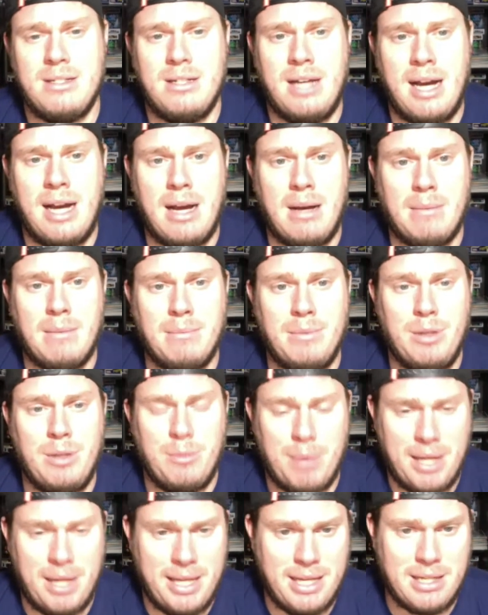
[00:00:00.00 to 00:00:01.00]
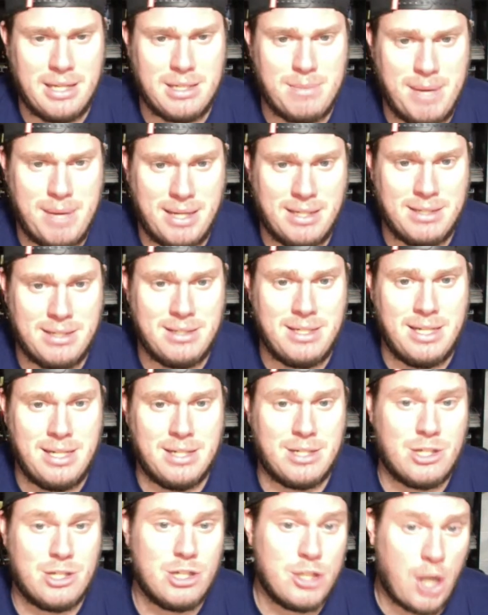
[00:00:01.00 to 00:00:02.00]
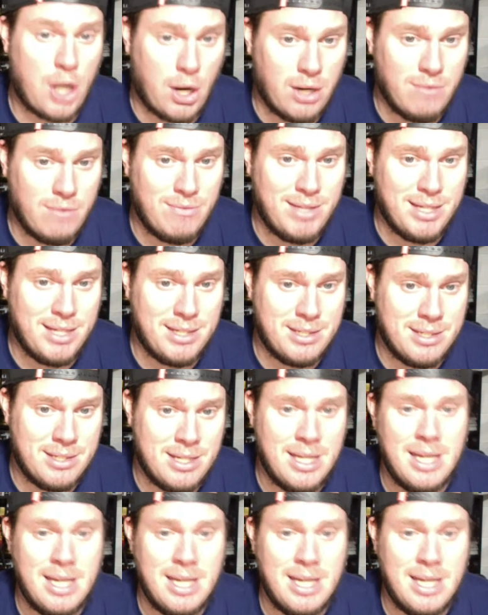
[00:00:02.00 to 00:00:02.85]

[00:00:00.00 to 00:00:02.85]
You probably expect to see a start of this